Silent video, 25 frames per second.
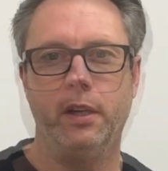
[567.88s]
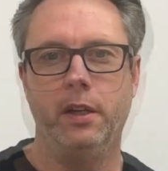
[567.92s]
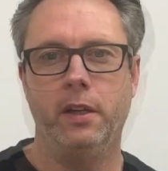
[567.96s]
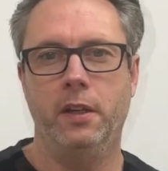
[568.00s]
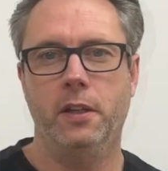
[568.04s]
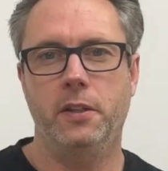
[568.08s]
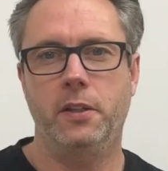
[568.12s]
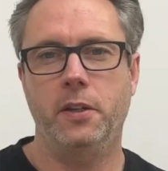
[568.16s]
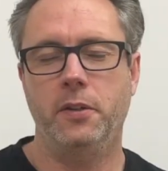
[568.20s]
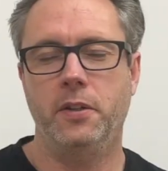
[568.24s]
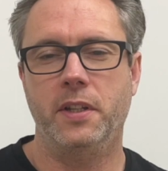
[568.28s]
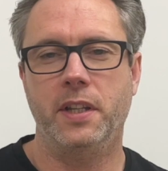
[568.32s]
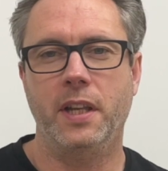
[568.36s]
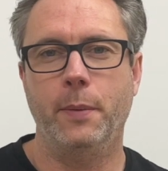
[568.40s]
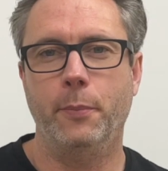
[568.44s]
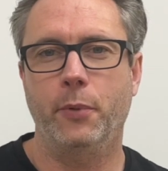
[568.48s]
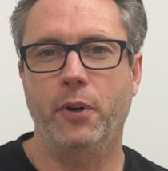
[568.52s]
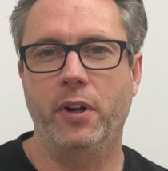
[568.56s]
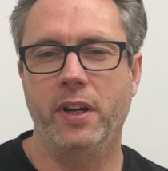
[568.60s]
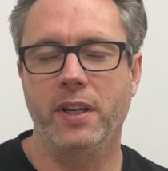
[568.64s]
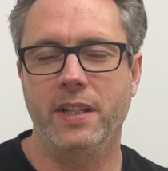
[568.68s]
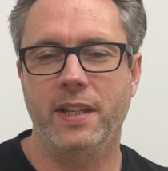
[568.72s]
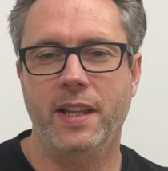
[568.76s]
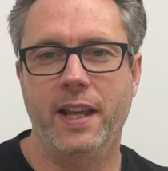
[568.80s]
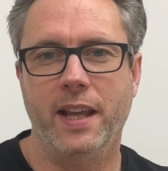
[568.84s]
So to
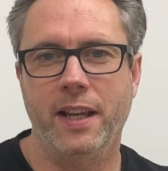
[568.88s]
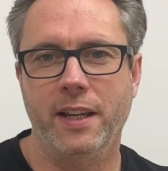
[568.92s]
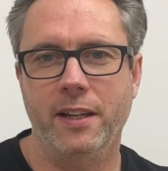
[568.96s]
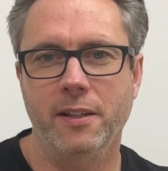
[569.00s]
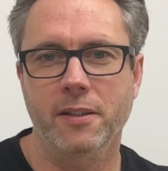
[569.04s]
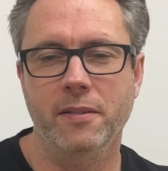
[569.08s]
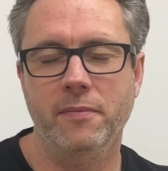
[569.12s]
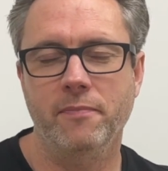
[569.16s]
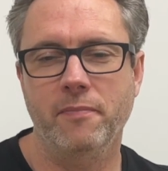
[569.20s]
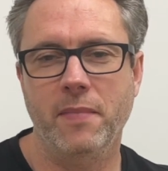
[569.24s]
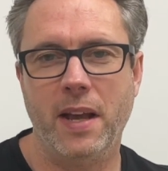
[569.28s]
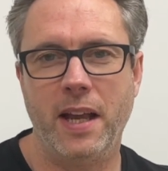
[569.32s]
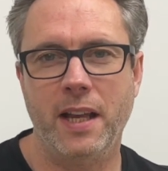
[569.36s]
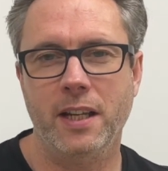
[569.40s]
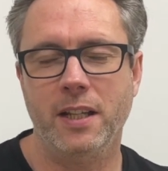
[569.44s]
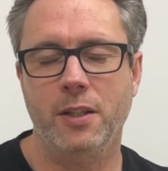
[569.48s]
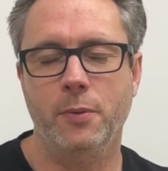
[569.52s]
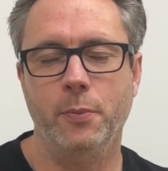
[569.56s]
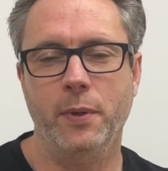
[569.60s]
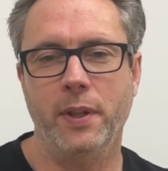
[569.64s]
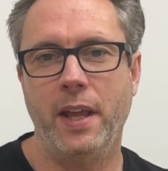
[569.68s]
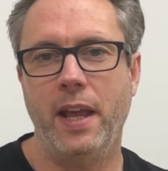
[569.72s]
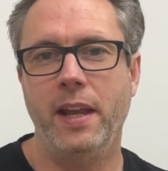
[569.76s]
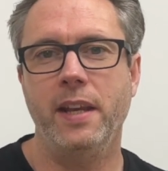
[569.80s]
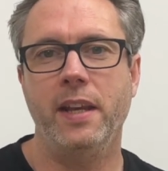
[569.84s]
summarize then, as
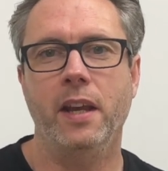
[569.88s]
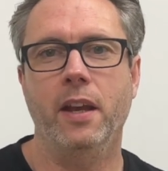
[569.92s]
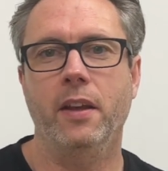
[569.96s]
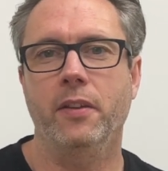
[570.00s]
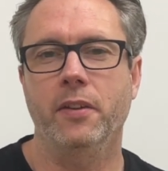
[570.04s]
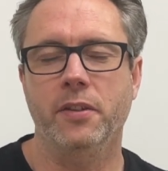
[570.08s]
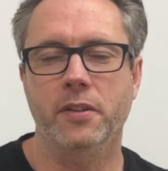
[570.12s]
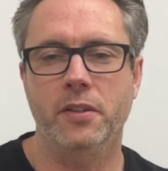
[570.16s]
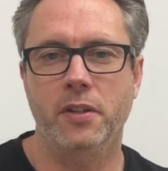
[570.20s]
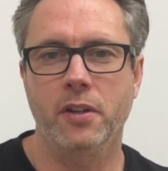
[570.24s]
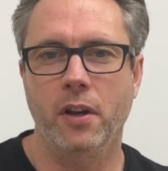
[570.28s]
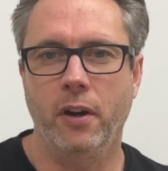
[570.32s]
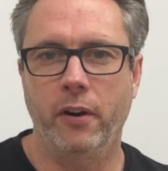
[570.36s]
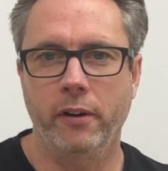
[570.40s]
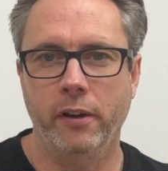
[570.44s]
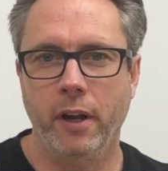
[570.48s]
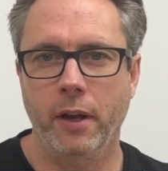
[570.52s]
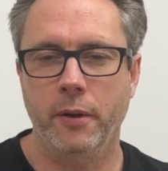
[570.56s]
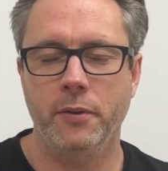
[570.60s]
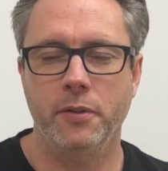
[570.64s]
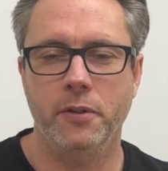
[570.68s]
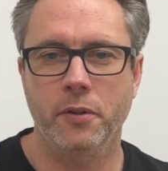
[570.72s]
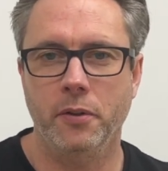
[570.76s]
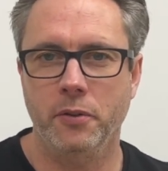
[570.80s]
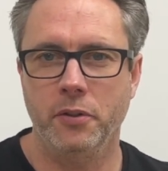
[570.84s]
with any other scenario,
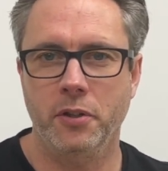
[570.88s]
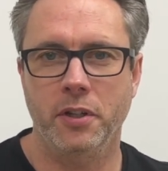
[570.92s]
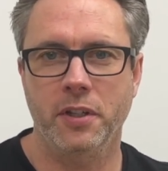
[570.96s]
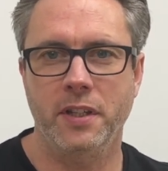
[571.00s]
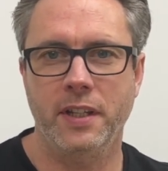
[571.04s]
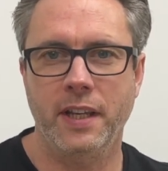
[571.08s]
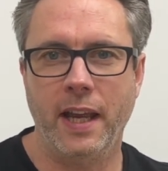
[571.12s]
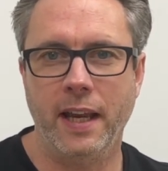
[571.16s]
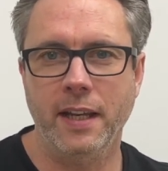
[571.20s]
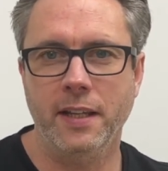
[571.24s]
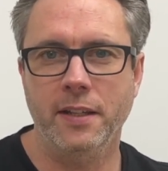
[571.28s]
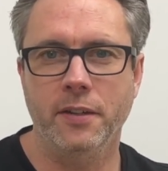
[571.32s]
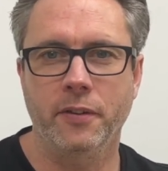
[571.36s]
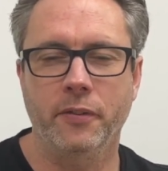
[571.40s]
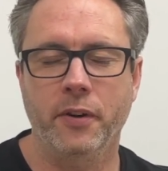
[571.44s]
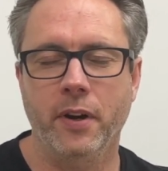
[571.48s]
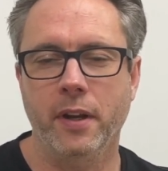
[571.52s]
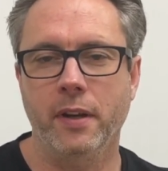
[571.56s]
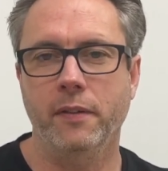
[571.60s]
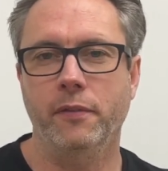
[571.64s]
it's not just data, right?